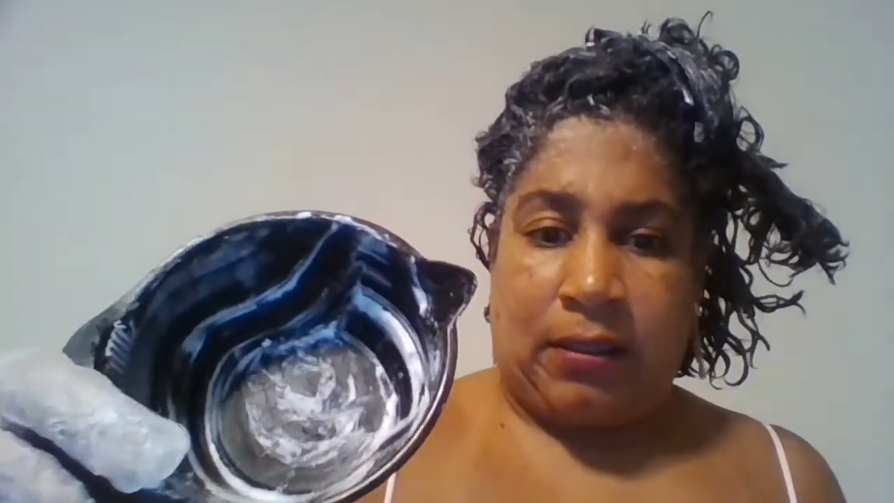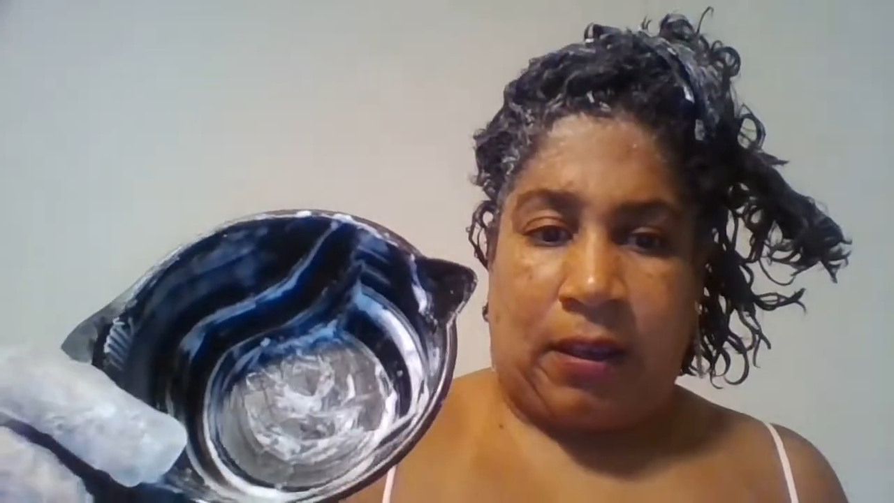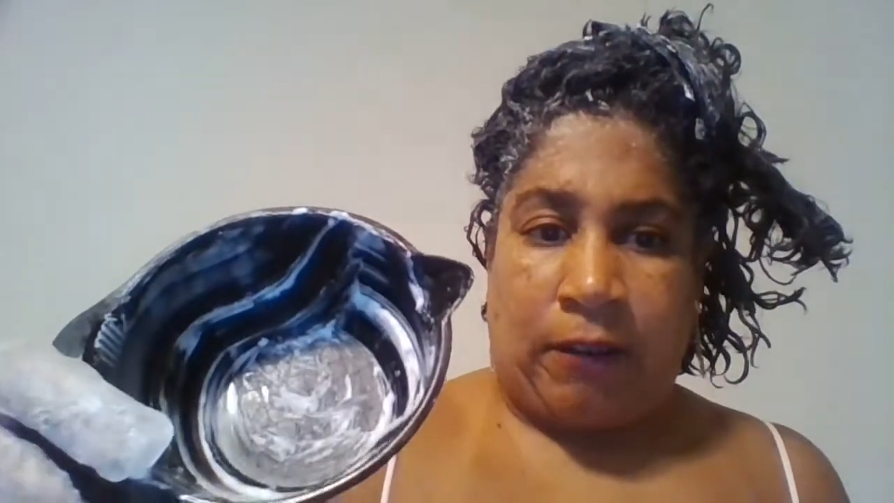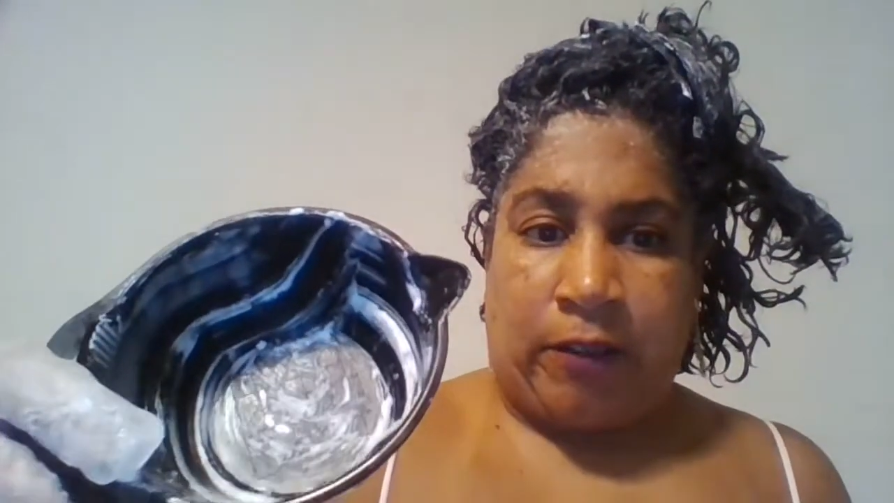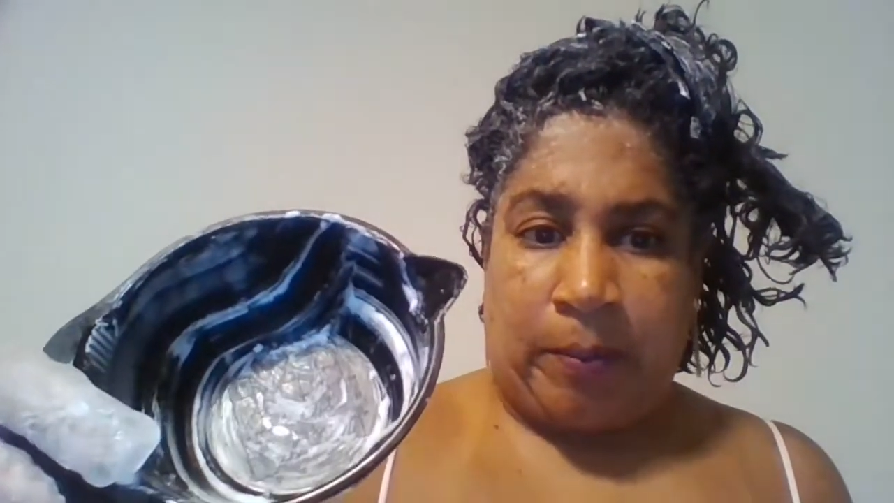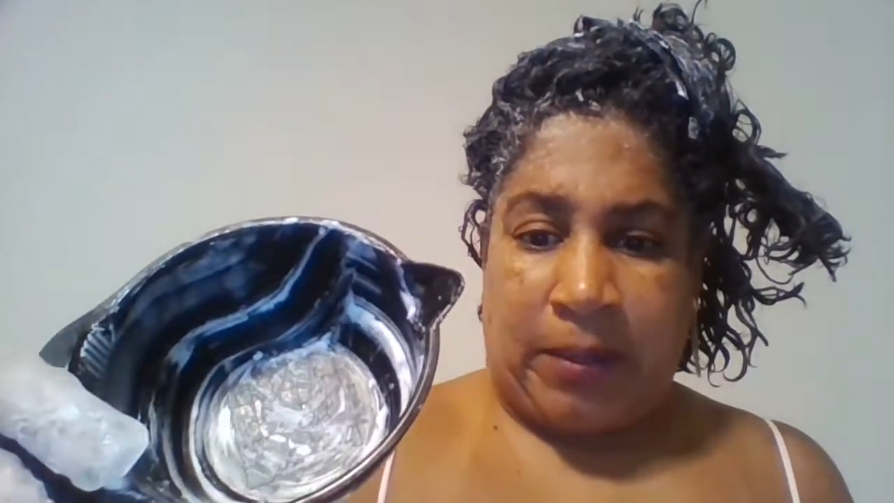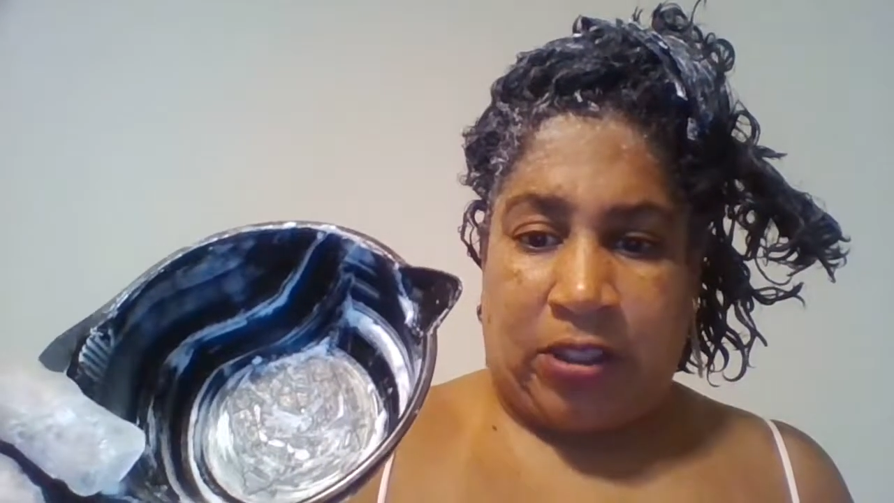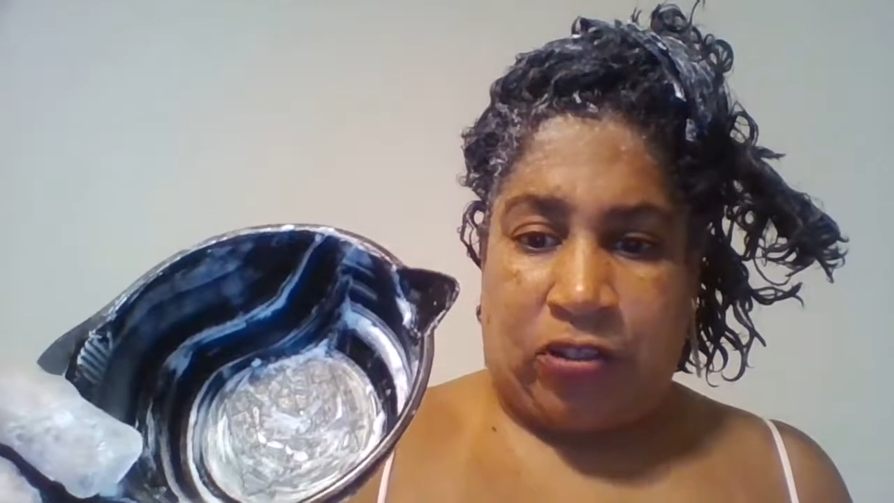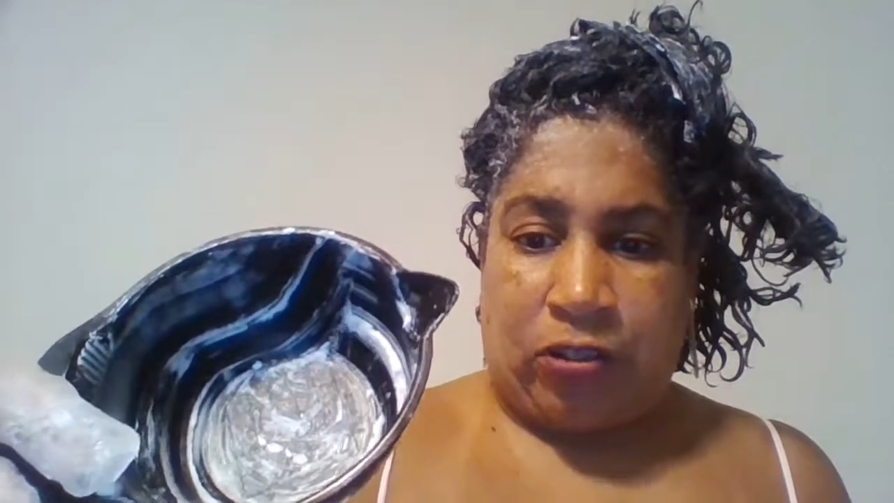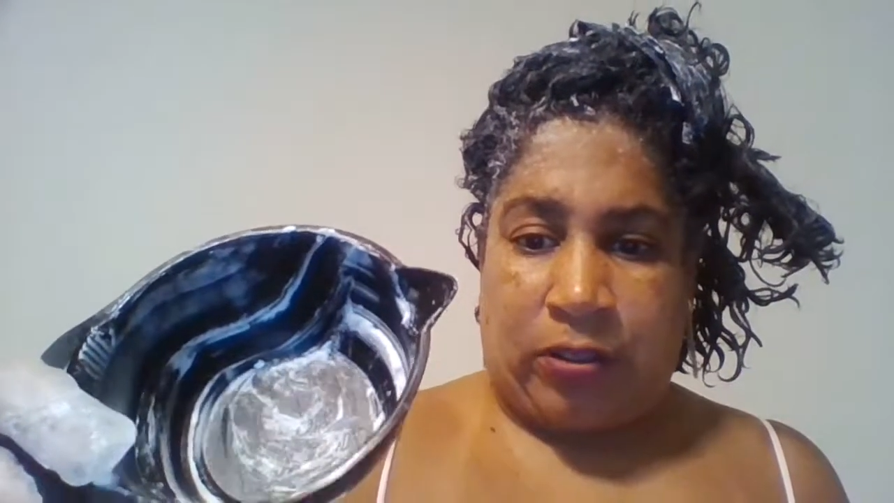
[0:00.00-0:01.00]
of the
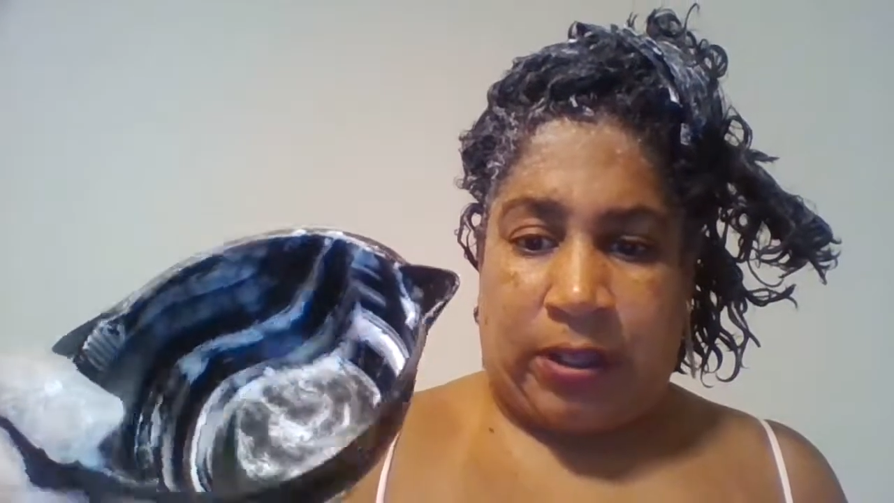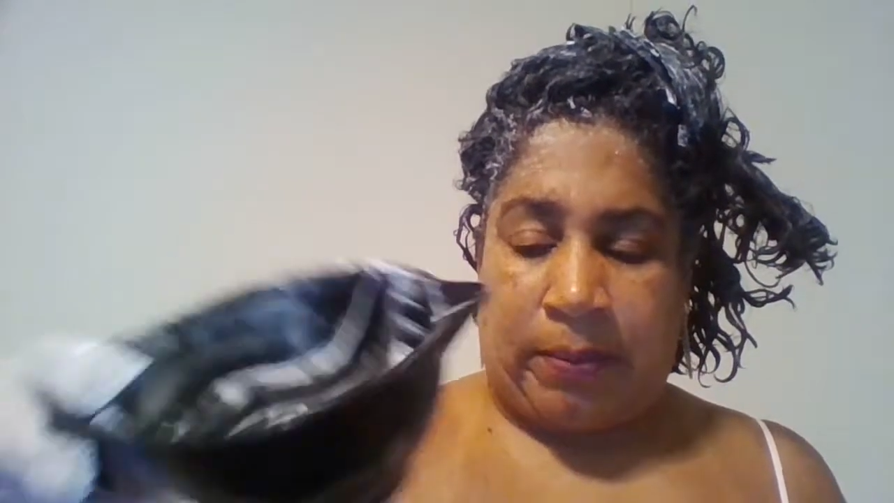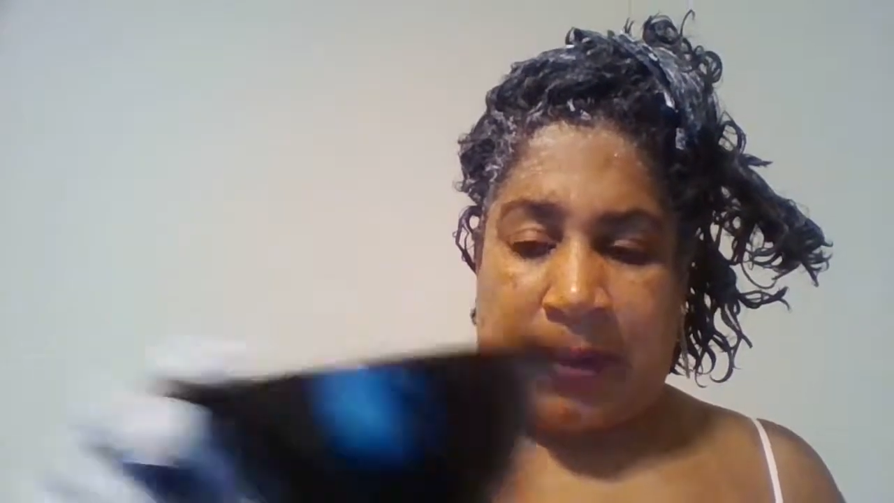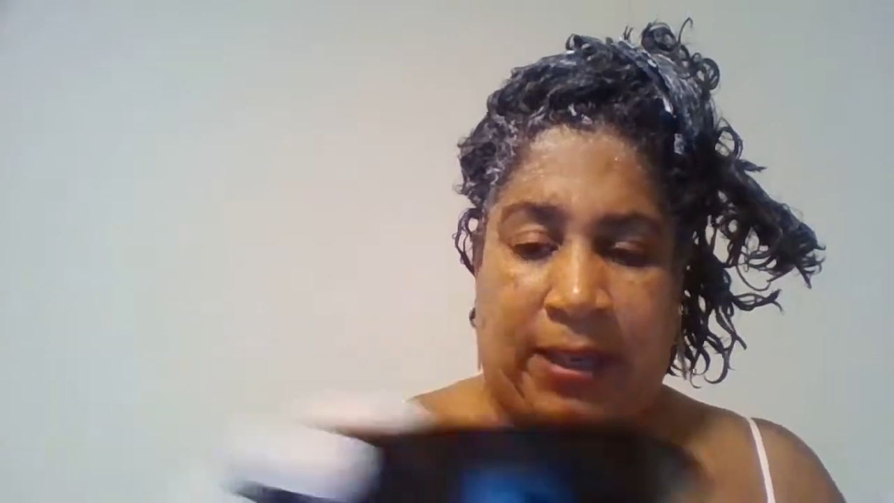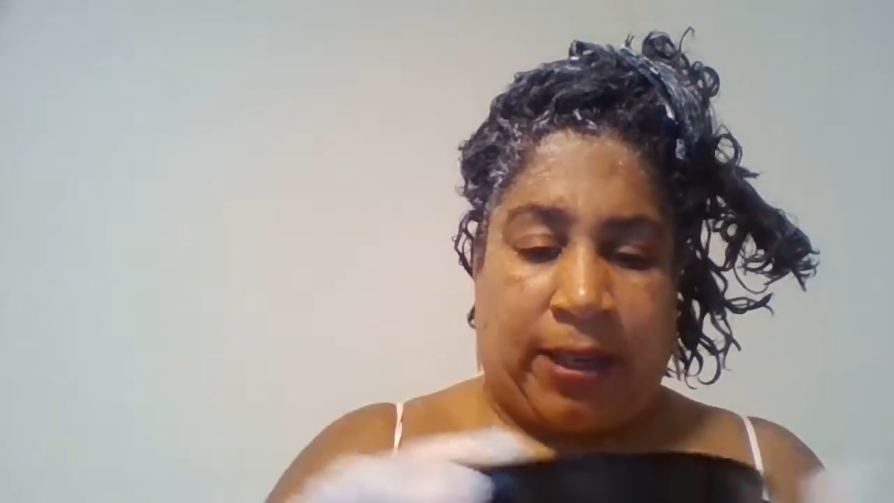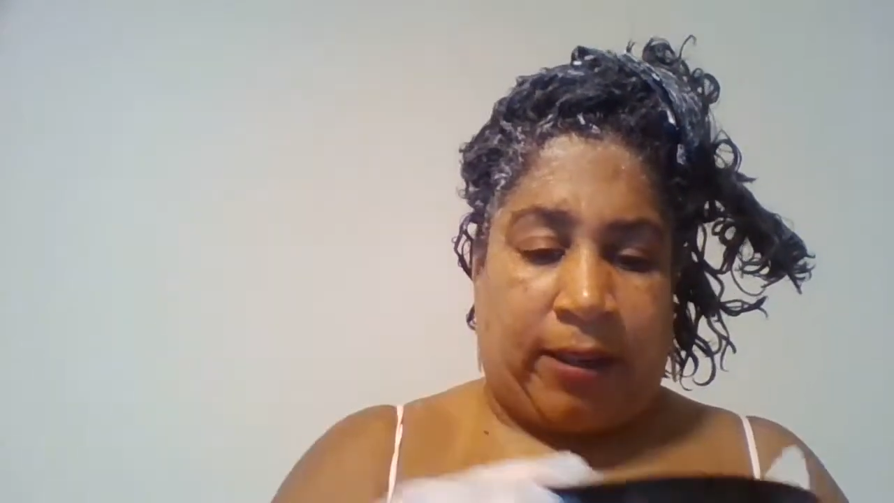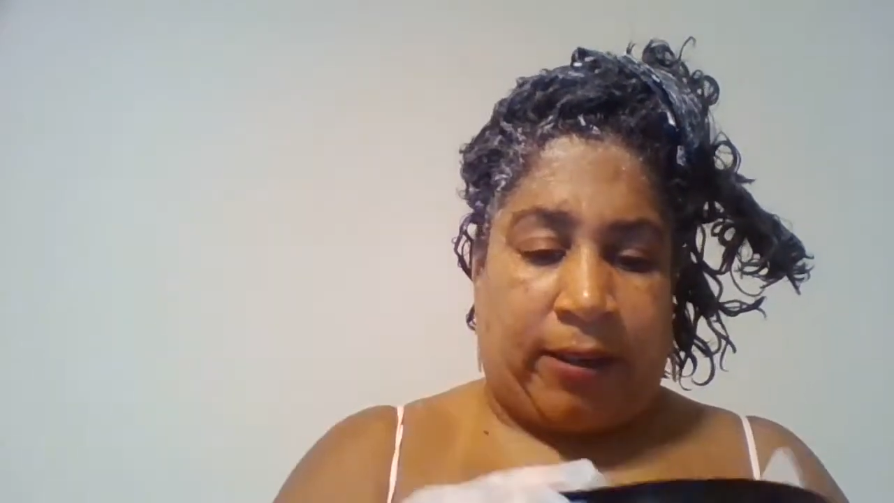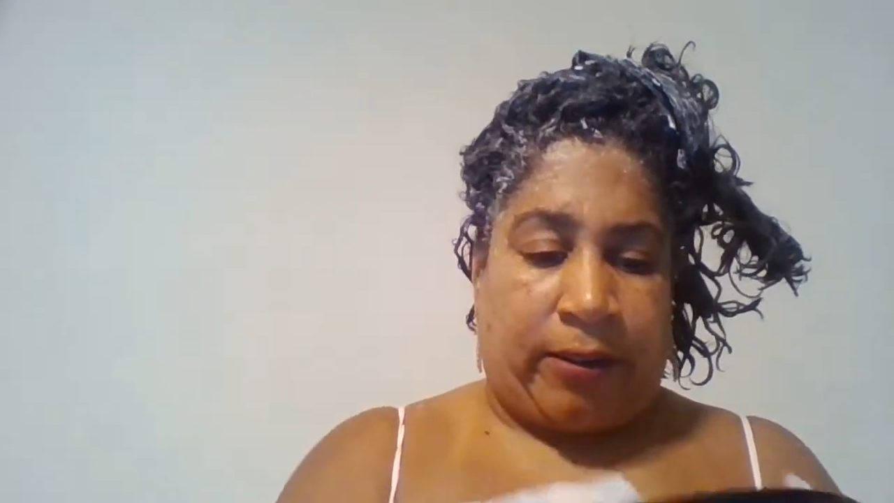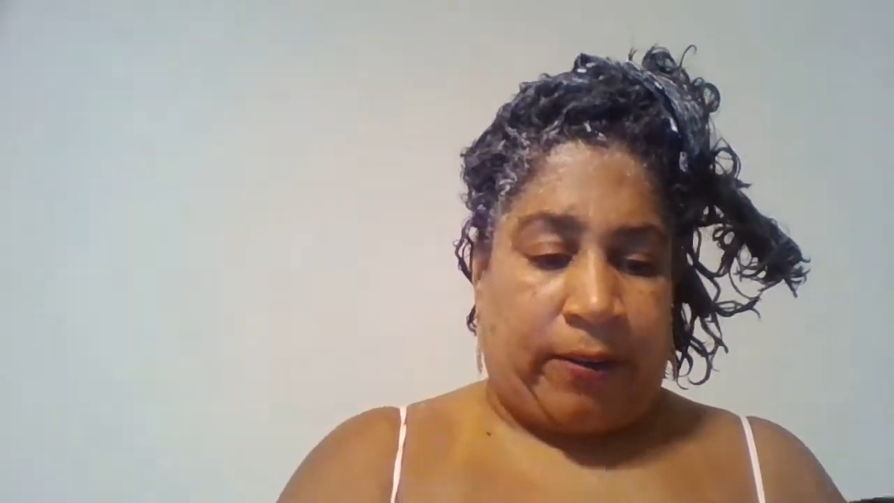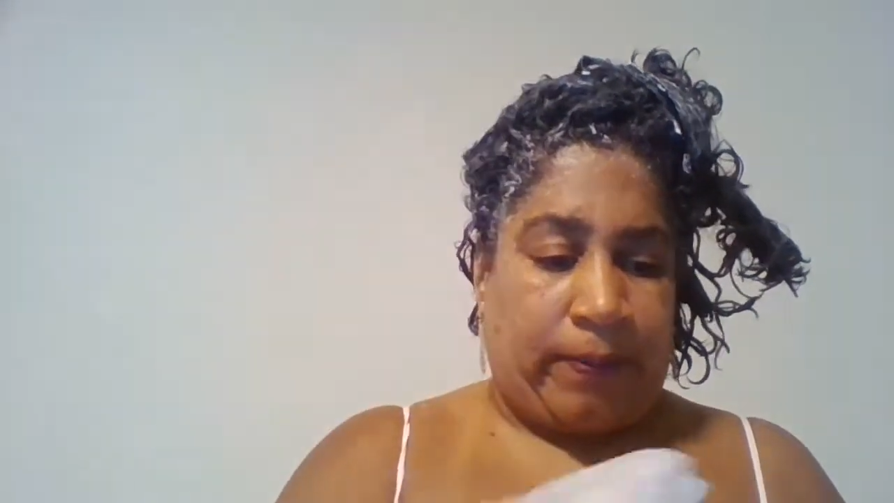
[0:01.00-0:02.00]
mixture in my hair.